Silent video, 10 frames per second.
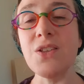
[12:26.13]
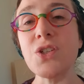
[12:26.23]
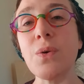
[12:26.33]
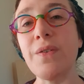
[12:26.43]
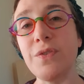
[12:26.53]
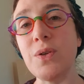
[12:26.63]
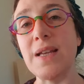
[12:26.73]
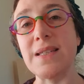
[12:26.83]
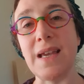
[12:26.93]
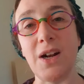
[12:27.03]
And so a few
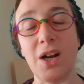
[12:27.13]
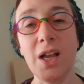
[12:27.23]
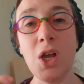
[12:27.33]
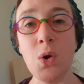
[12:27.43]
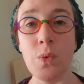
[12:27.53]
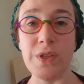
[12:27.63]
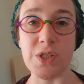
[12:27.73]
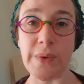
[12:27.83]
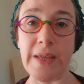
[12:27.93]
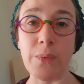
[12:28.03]
days later, when the
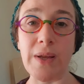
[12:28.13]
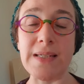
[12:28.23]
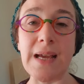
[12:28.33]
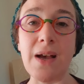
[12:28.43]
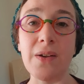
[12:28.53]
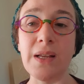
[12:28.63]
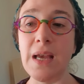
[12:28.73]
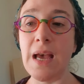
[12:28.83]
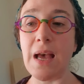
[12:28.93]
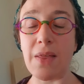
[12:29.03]
swelling went down,
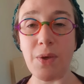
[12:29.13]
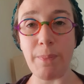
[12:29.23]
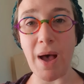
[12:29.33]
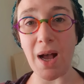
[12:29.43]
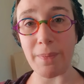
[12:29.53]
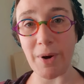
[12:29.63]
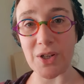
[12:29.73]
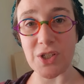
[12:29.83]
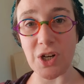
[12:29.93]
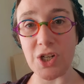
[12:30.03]
the pock
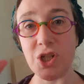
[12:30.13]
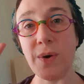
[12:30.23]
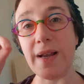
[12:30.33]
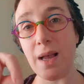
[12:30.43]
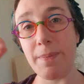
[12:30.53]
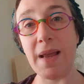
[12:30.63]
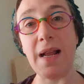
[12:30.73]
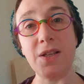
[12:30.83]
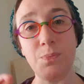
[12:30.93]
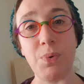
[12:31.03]
marks started showing up, and
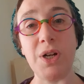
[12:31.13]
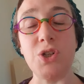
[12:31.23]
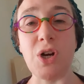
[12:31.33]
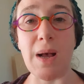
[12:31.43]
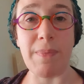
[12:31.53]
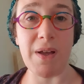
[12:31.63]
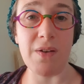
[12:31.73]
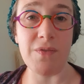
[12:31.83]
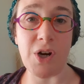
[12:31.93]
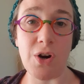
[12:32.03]
I put a drop
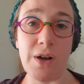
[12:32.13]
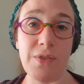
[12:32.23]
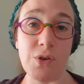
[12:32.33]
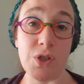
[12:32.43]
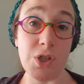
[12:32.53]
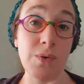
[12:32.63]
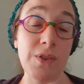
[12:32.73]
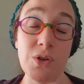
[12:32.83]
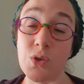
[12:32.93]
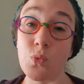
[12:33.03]
of yarrow in those too,
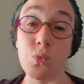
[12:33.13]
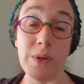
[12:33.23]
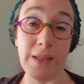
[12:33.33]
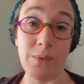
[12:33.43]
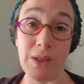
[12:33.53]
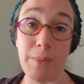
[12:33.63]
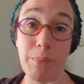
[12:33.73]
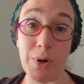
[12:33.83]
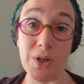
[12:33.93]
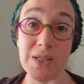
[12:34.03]
and those really, really
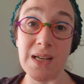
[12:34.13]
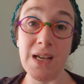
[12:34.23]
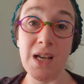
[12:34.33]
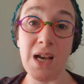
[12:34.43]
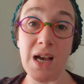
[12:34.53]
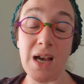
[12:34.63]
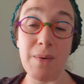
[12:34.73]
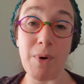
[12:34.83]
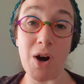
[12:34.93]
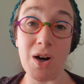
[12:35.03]
burned
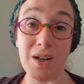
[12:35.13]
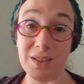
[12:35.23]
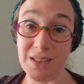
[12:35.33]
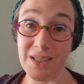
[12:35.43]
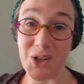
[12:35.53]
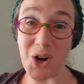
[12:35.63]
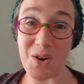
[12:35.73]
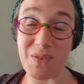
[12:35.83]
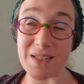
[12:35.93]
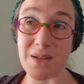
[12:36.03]
our
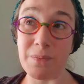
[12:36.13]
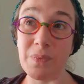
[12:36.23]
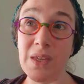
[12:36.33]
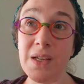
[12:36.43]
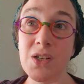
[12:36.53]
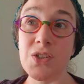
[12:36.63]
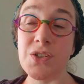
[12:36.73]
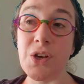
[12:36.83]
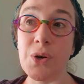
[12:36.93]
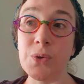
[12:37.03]
victim.
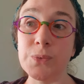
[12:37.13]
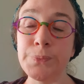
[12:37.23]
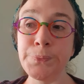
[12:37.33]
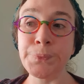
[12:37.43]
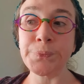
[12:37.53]
So